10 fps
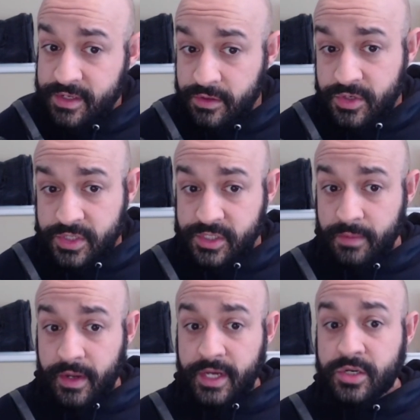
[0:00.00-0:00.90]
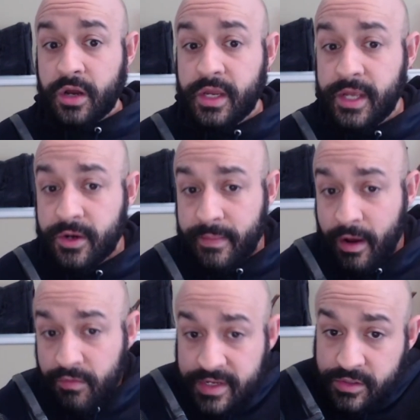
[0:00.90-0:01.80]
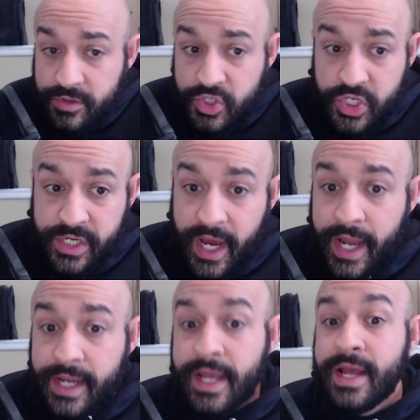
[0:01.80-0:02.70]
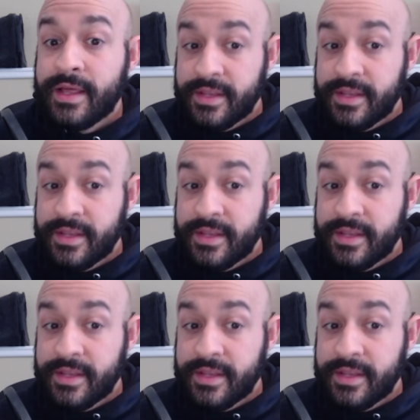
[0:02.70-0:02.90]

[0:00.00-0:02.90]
Resolutions Committee talking here about Resolution 9.